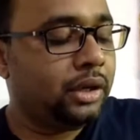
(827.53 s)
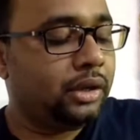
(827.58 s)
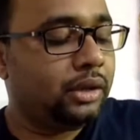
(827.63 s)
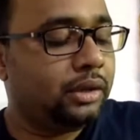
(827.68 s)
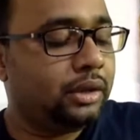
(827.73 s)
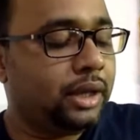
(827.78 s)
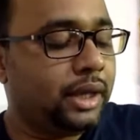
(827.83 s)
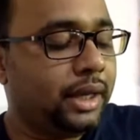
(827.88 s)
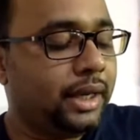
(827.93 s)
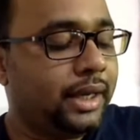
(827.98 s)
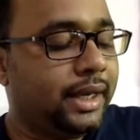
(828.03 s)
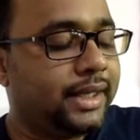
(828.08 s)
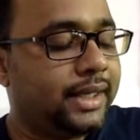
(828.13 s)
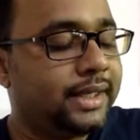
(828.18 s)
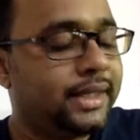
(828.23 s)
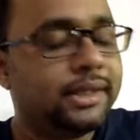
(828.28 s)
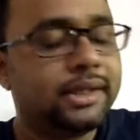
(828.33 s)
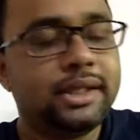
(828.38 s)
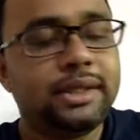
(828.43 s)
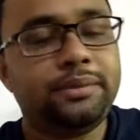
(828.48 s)
the
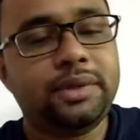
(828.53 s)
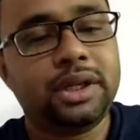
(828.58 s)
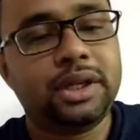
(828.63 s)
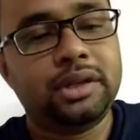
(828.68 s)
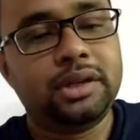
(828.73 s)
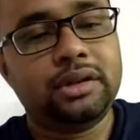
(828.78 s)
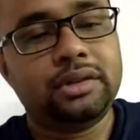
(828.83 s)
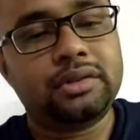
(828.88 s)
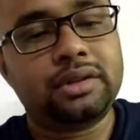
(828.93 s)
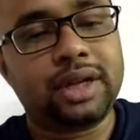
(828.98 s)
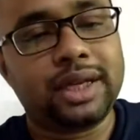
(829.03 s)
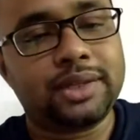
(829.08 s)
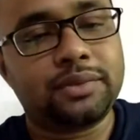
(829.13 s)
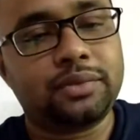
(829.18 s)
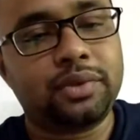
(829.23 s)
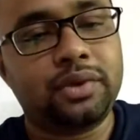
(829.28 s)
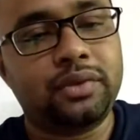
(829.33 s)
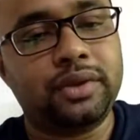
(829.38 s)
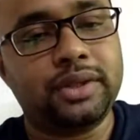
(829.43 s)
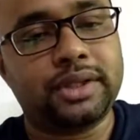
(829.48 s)
agentic
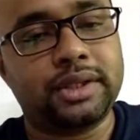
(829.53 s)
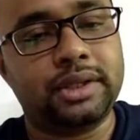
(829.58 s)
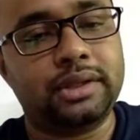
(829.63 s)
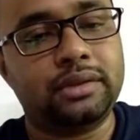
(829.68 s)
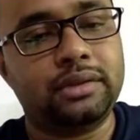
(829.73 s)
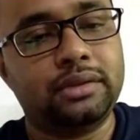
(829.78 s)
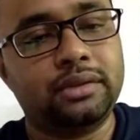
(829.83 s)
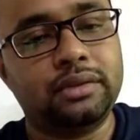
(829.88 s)
transformation